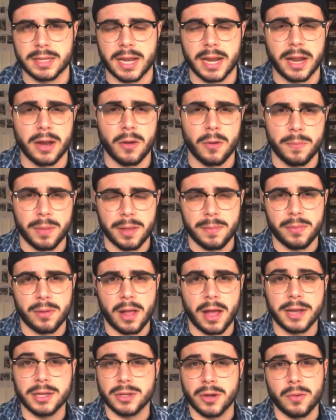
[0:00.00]
and I know people
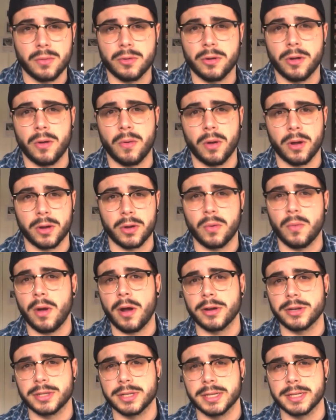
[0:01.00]
I don't know are going to
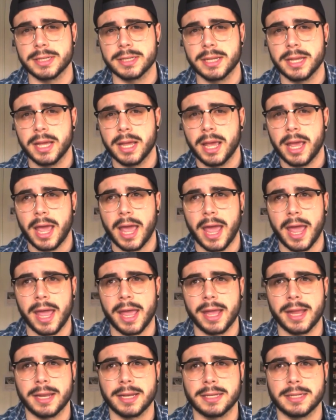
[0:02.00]
watch this,
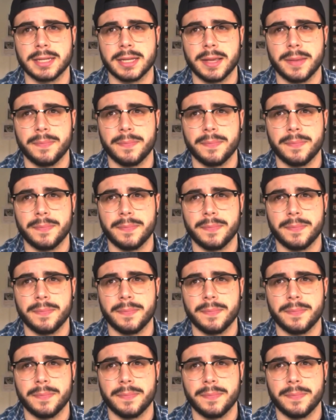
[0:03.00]
and